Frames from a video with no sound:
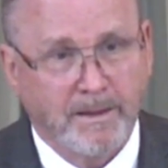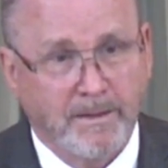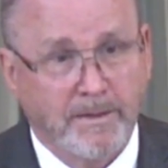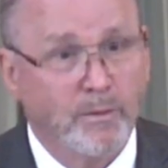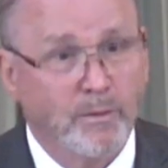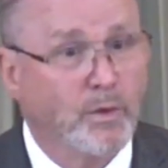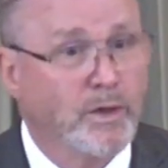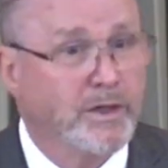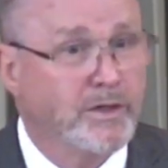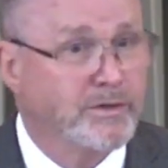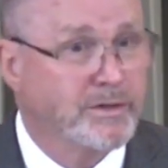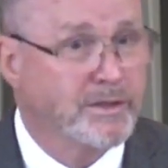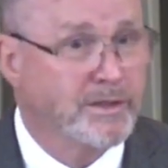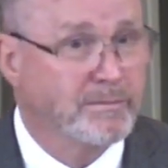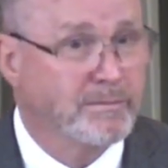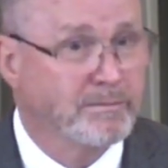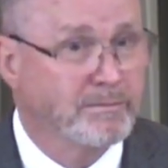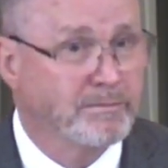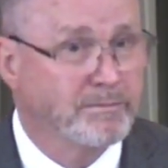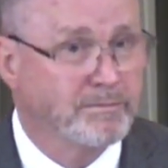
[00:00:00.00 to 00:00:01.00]
the
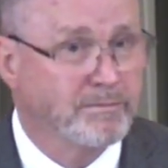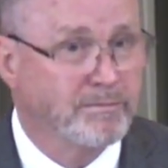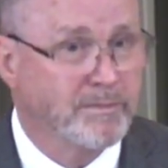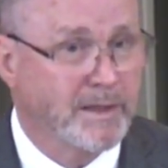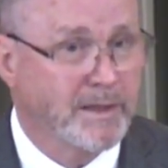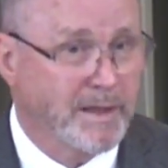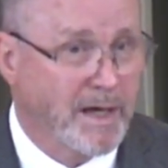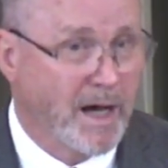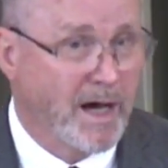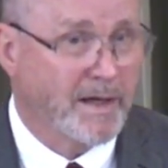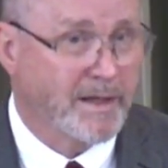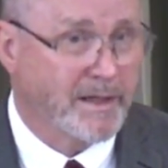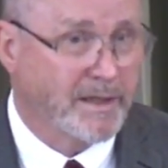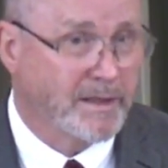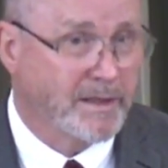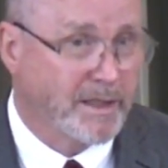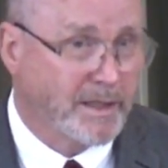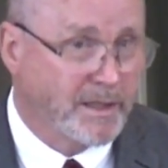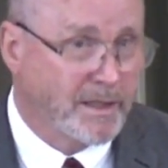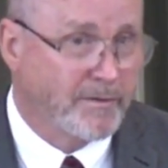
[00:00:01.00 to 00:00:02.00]
wisdom that God
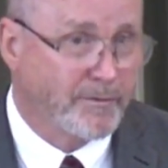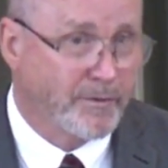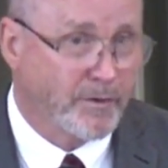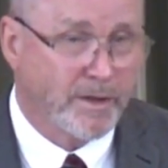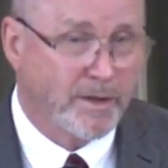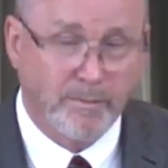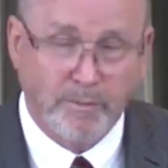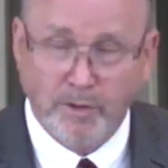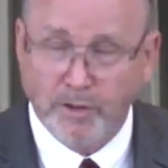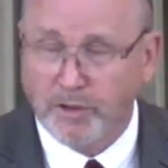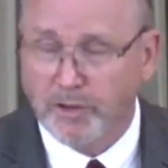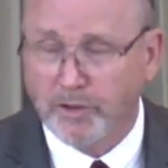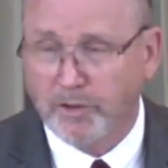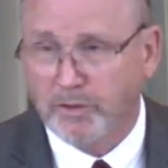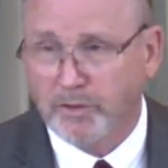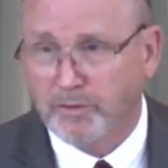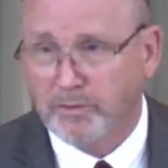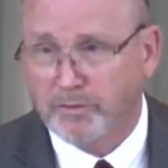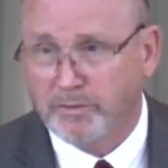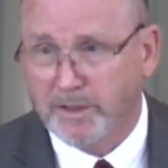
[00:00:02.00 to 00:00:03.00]
intended for him to
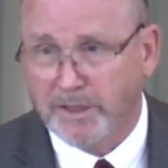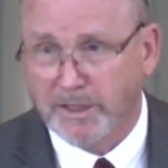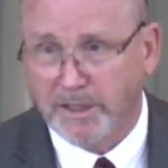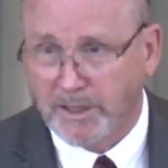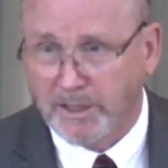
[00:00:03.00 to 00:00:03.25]
use that he